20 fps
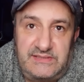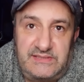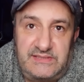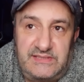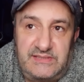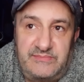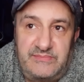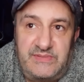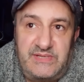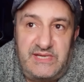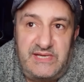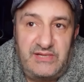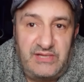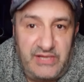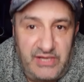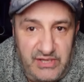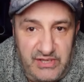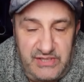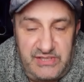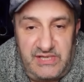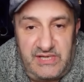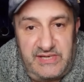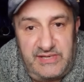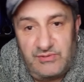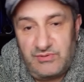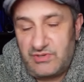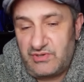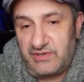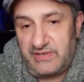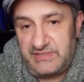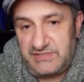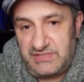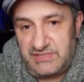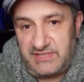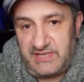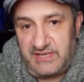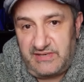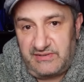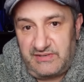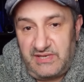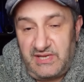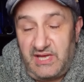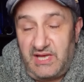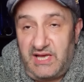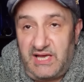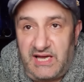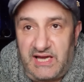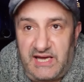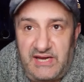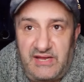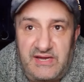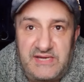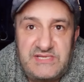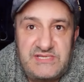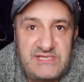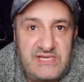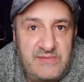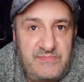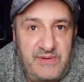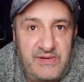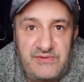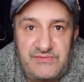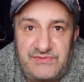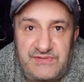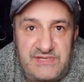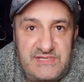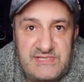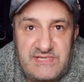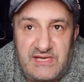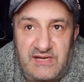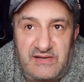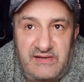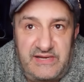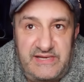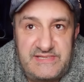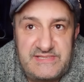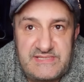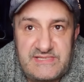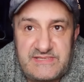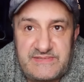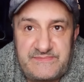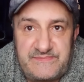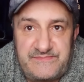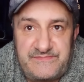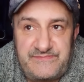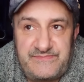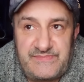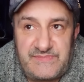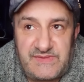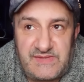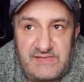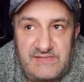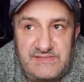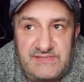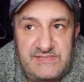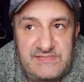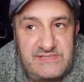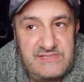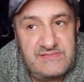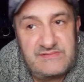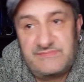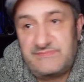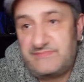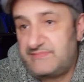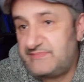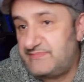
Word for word: Um, he'll hurt you, he'll grind you down. And I see both these guys. This is